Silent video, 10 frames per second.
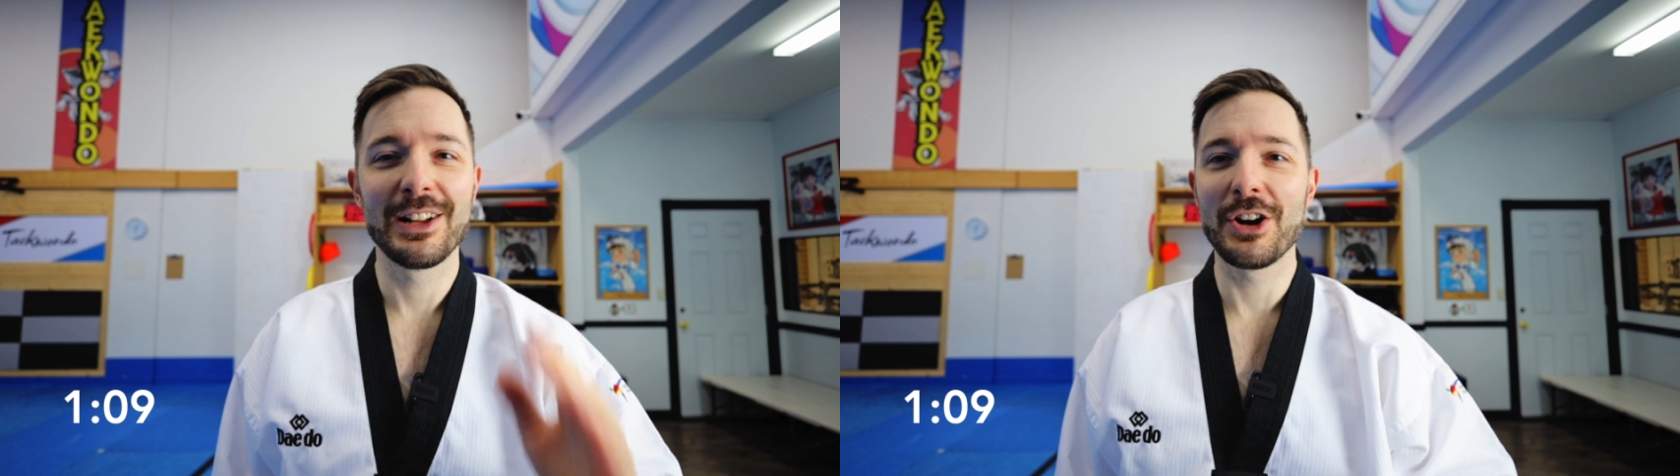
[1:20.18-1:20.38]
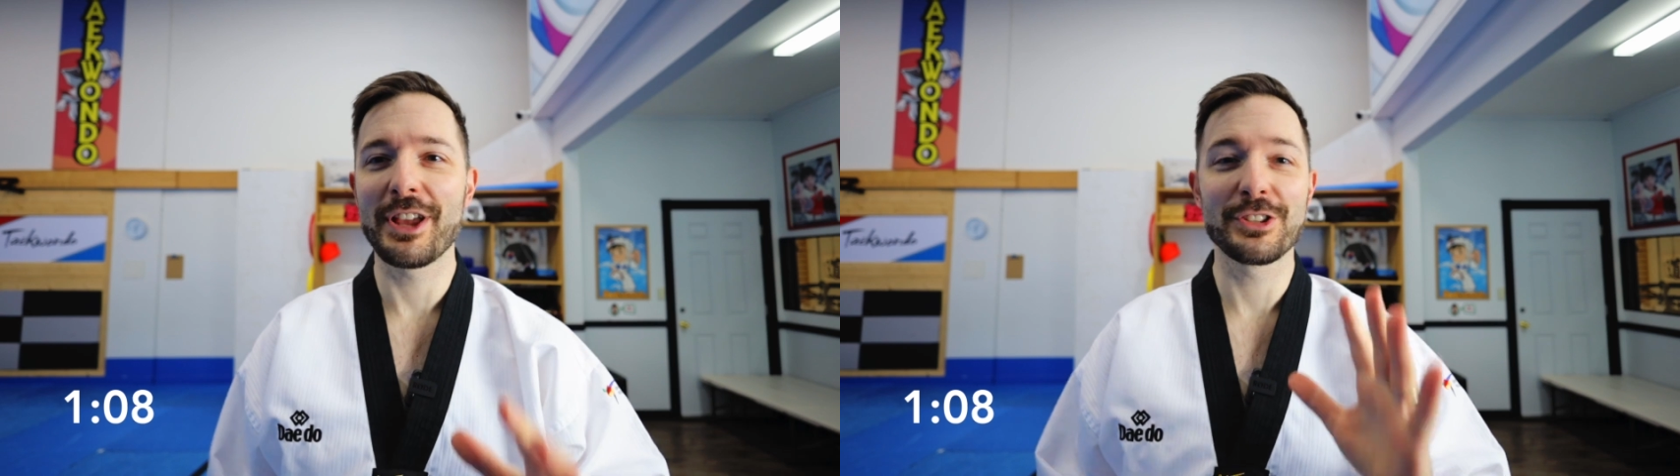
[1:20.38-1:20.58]

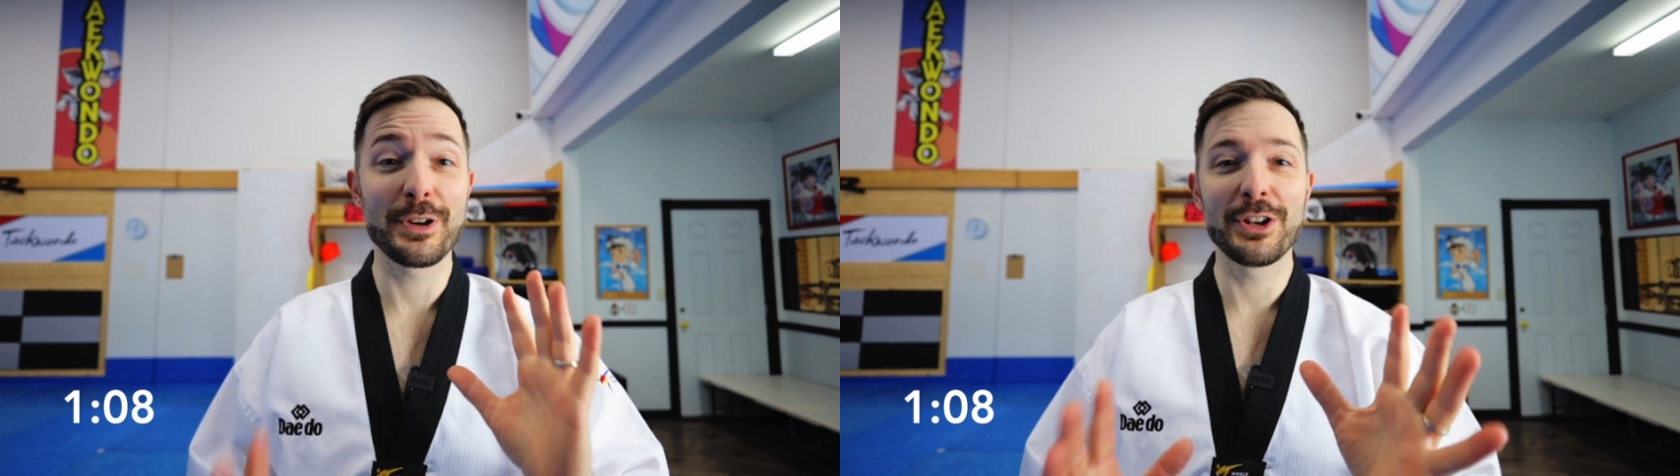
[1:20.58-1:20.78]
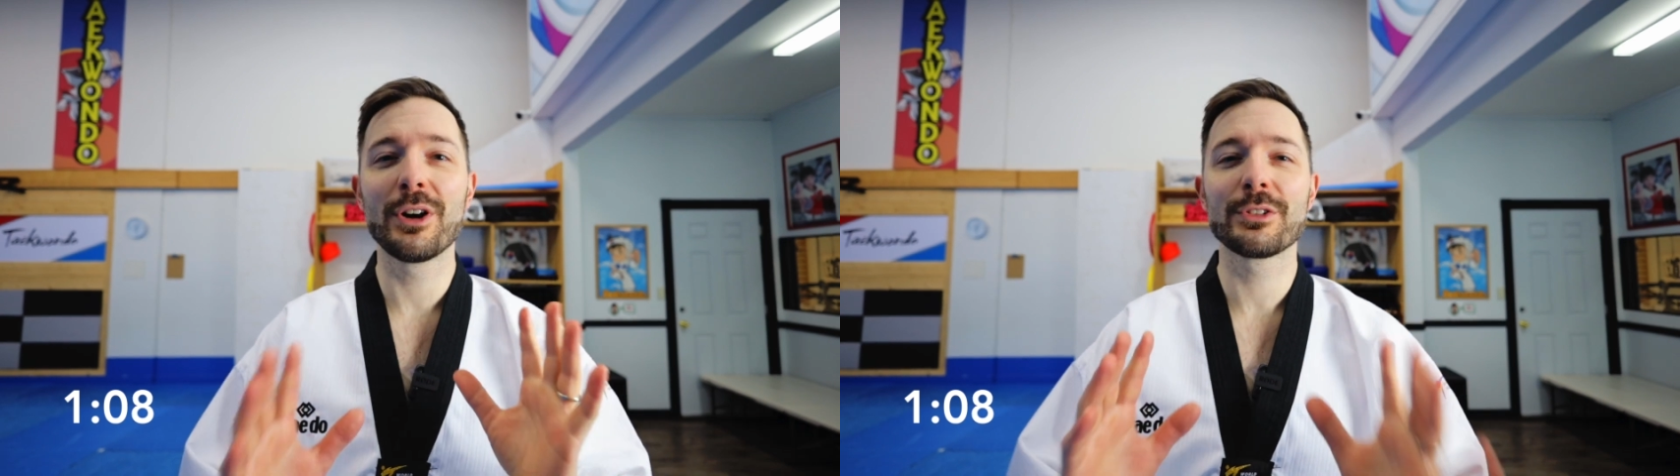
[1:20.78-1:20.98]
Okay, so
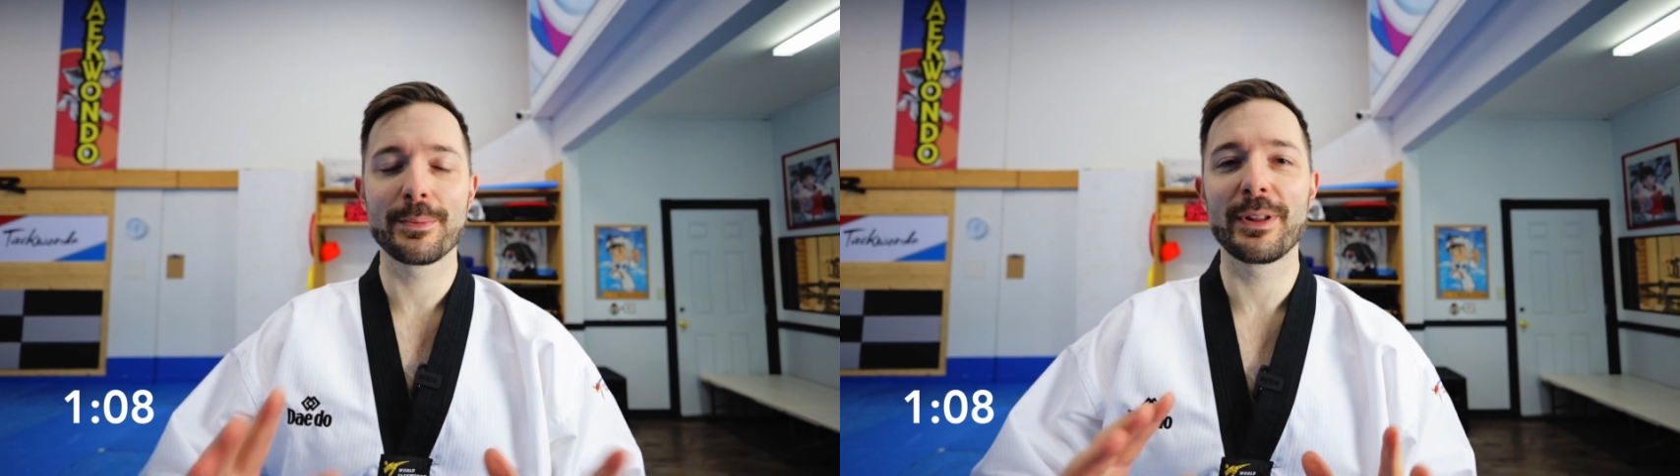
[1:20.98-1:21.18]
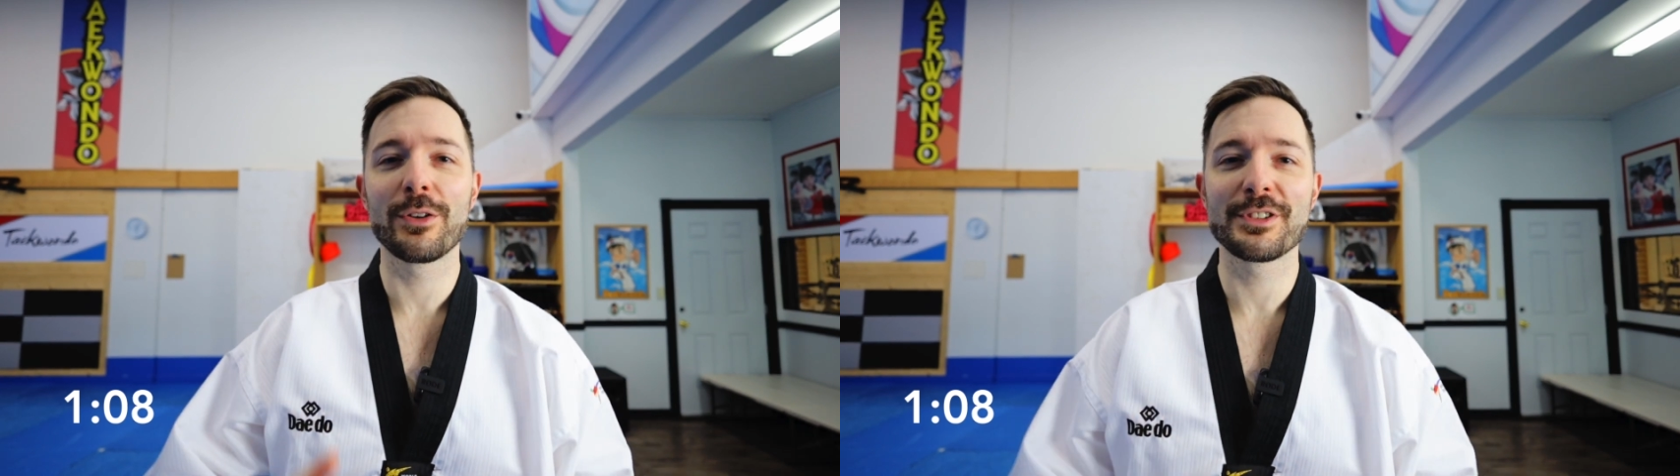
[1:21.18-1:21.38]
I know it was a
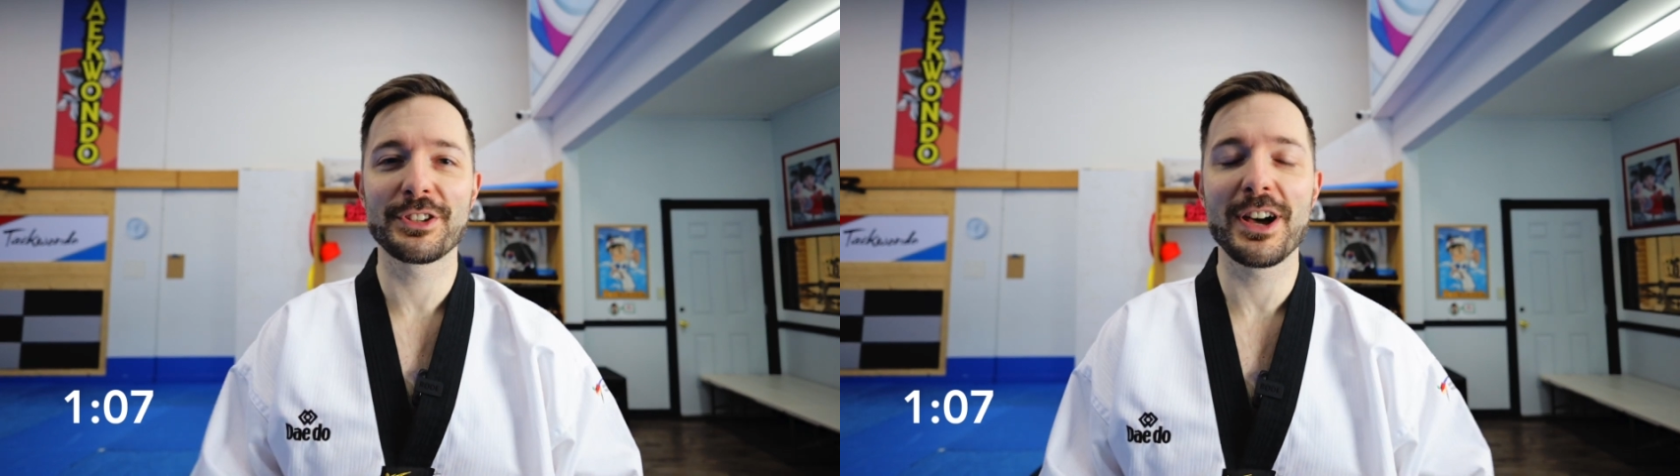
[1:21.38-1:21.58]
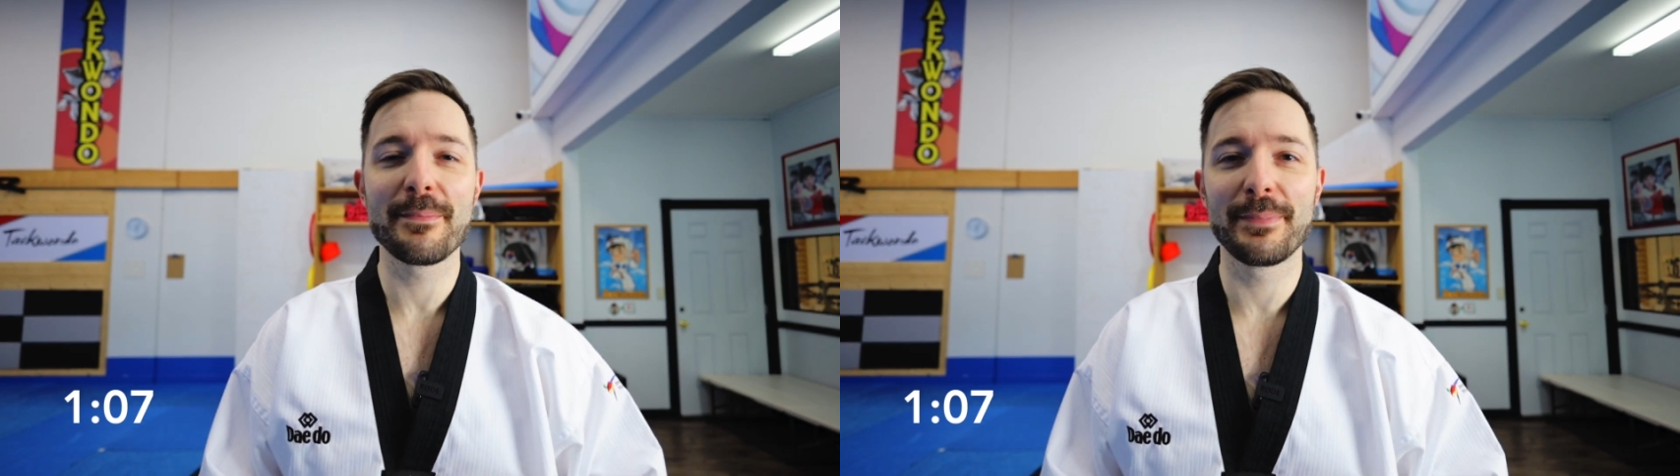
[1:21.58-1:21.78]
bit over the
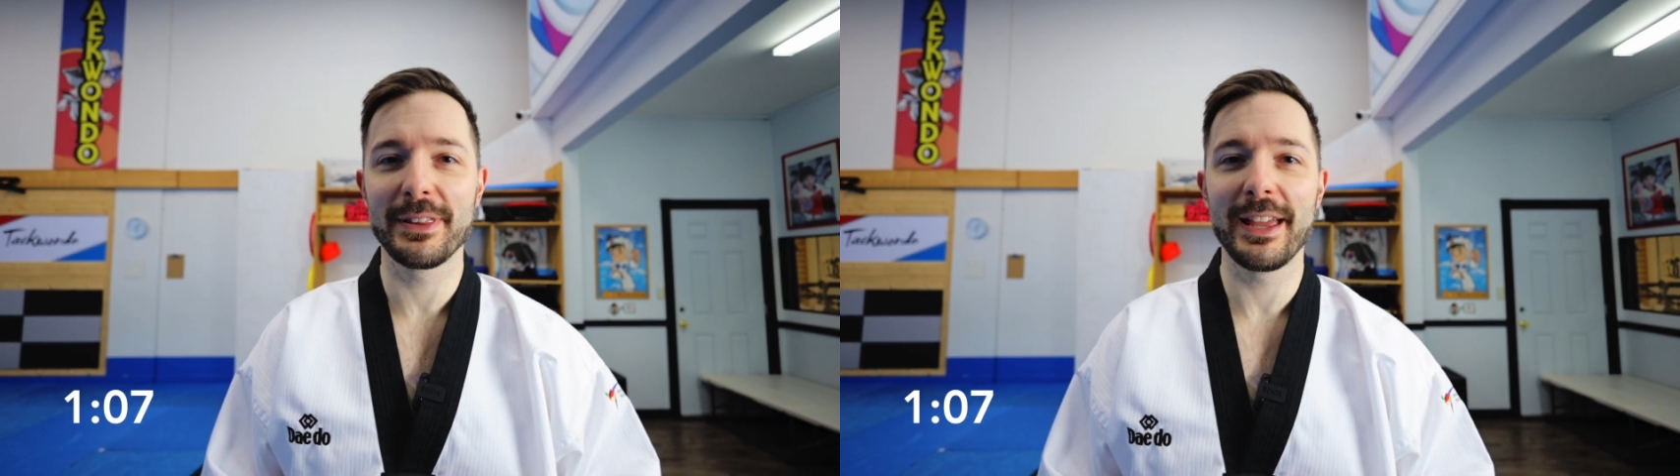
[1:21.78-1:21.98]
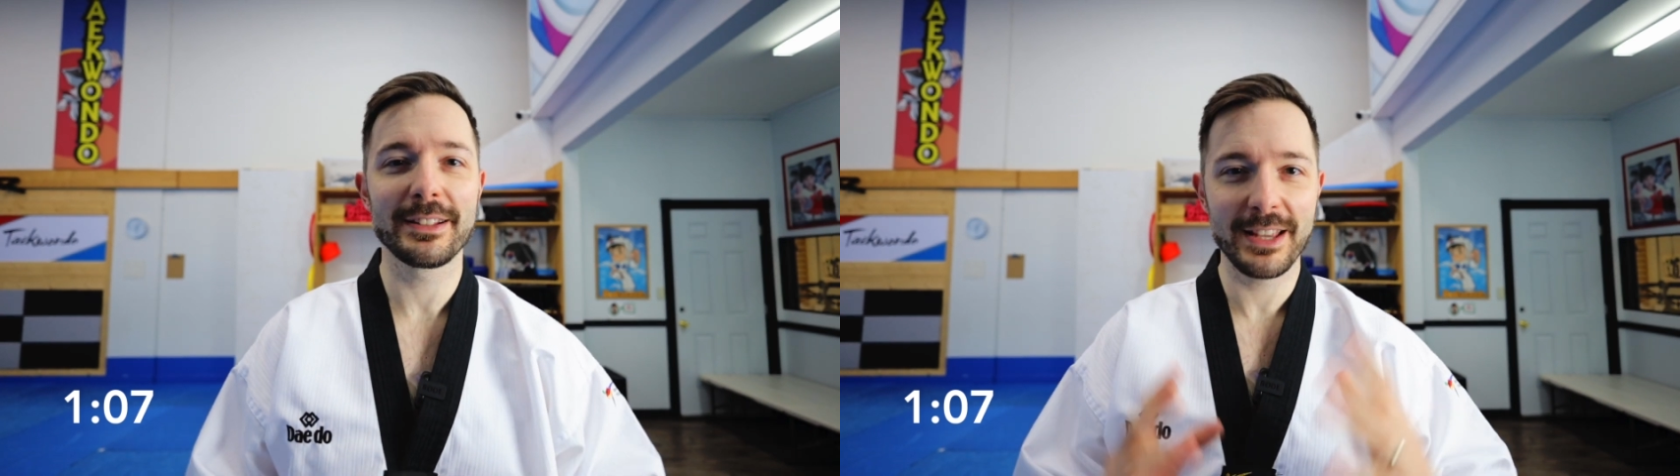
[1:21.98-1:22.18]
top, but like,